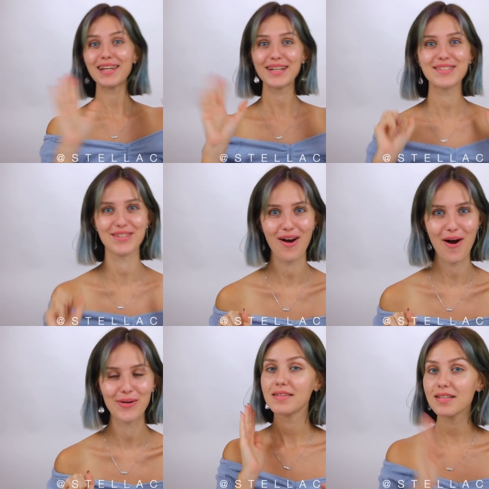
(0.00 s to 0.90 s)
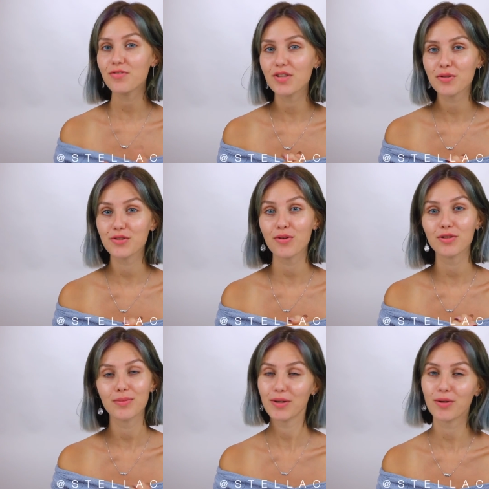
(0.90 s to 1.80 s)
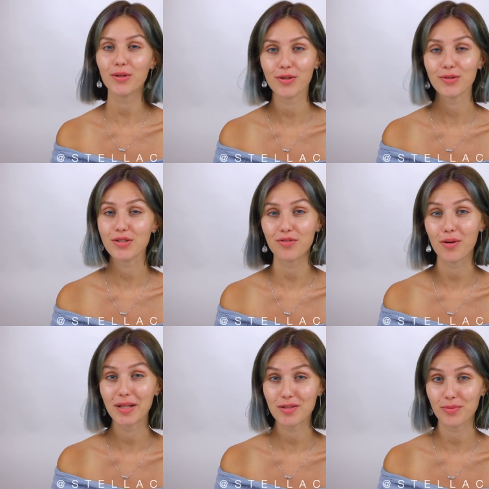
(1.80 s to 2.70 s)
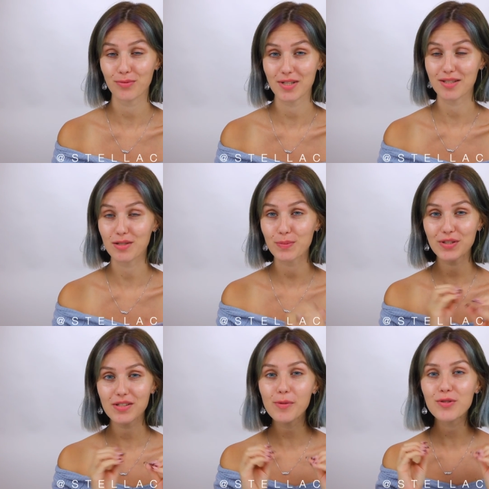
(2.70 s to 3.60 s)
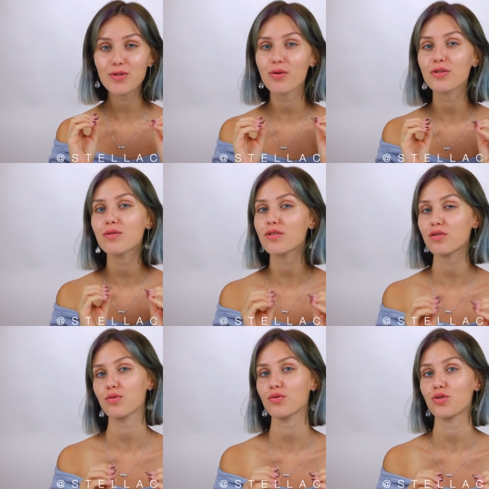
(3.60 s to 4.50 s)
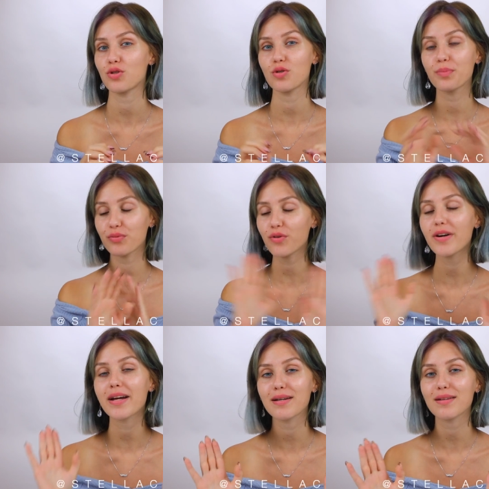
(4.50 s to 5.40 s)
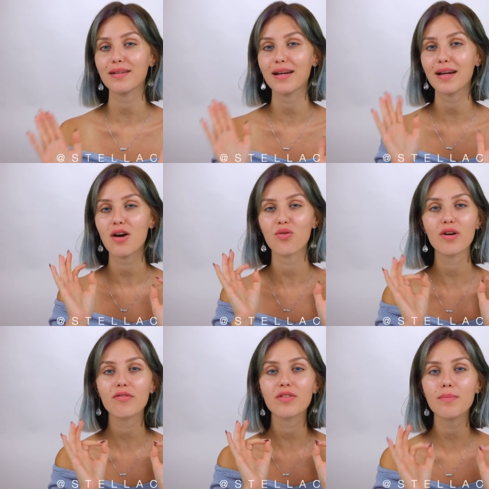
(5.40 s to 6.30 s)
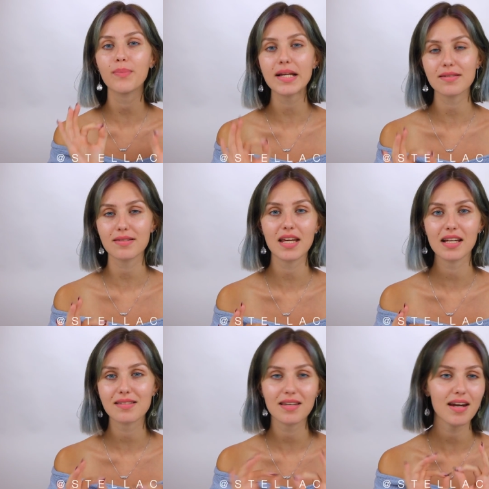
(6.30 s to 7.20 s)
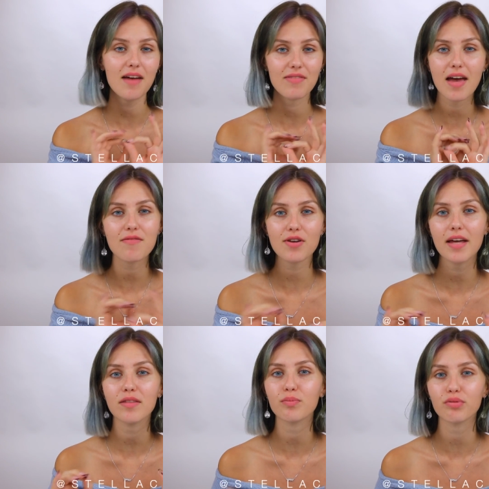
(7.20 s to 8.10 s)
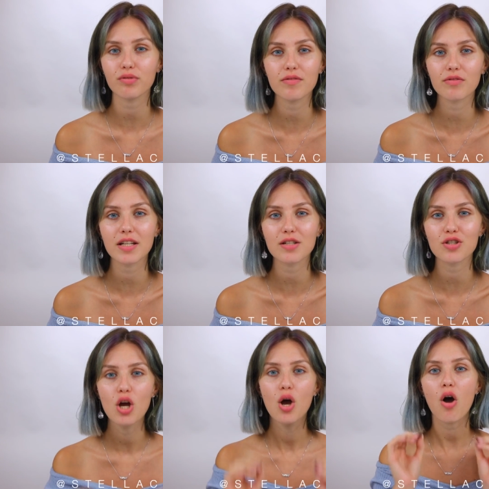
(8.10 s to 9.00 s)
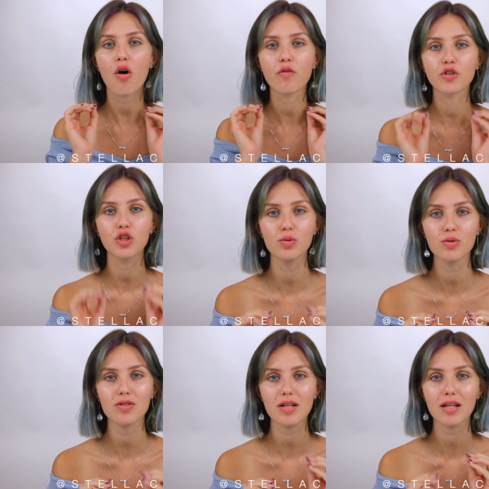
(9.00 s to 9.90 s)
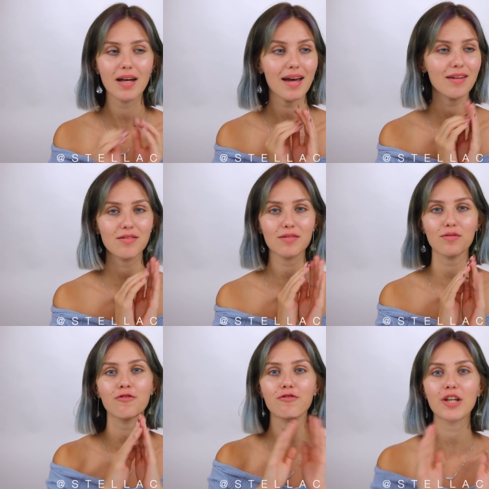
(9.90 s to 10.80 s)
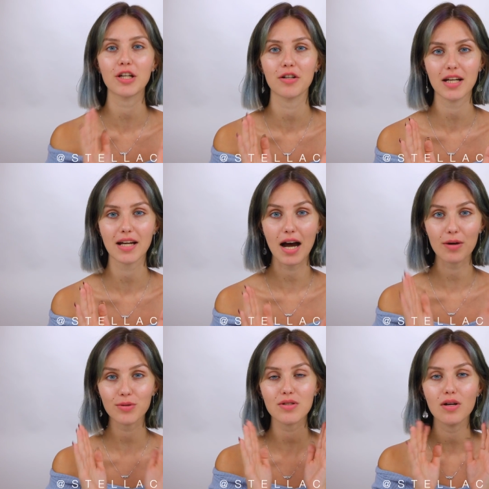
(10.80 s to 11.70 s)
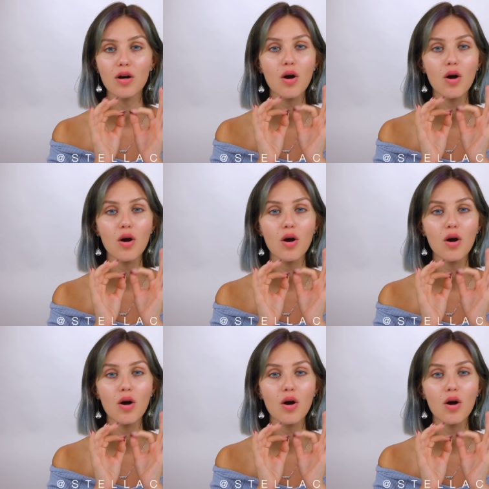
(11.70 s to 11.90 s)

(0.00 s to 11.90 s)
Let's go! This video is going to be a roller coaster for multiple reasons because I'm also going to introduce to you, before anything, one of the best things that I've ever had the privilege of using and figuring out.